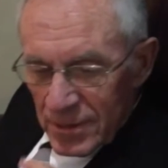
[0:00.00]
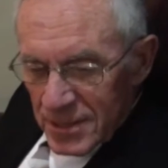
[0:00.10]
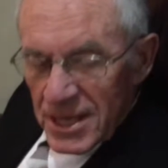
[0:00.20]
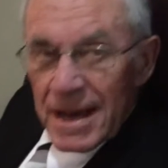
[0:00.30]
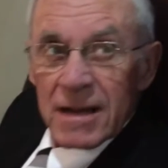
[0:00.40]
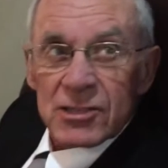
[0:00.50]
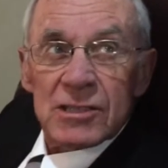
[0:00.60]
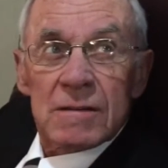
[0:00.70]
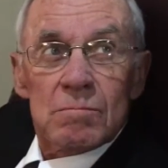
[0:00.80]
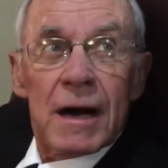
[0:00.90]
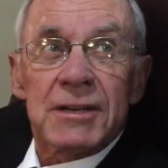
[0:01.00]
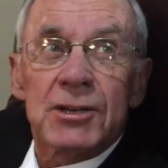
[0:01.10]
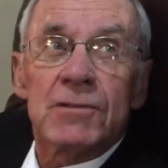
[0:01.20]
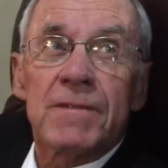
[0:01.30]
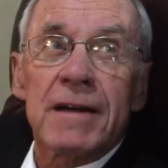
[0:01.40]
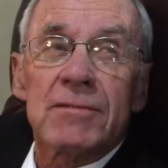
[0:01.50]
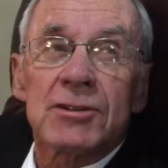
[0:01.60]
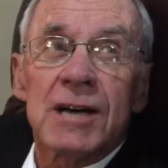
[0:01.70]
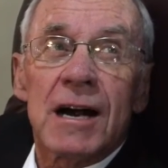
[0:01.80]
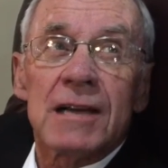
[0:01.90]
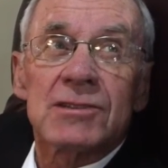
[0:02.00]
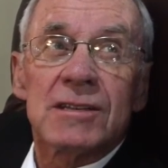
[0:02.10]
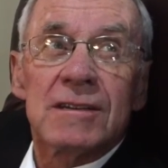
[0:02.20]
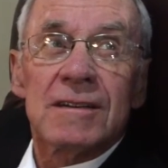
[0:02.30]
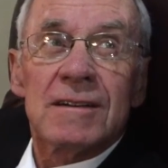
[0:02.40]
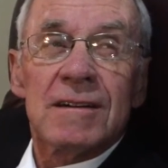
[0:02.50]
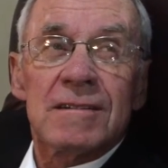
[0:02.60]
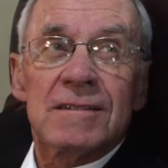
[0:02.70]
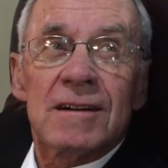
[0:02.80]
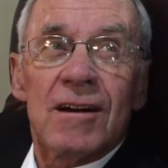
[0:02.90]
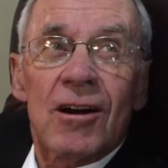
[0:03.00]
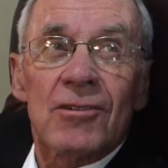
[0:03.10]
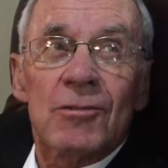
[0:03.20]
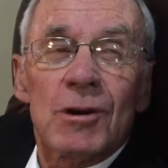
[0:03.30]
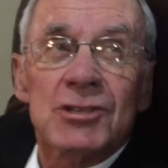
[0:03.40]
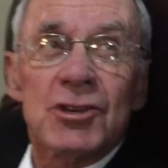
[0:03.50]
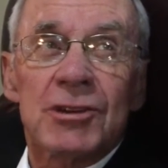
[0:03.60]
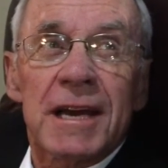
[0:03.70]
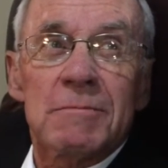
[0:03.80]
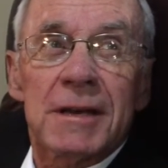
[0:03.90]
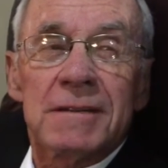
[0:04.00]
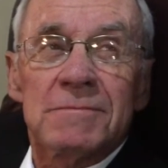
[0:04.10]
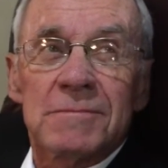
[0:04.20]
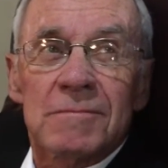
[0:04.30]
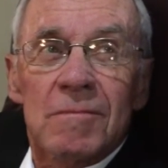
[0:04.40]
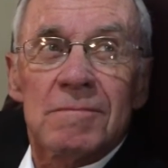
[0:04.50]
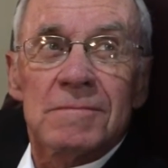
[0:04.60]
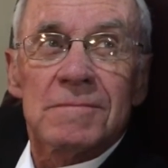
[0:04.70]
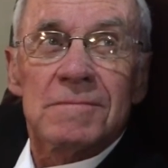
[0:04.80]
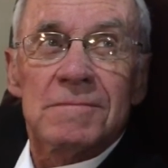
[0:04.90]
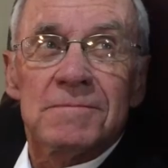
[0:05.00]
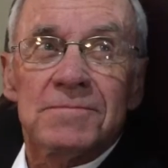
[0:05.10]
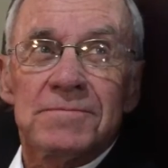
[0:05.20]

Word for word: I gave you? Yes, my two favorite ties. Yep. Are the ones you gave me. I better give you another one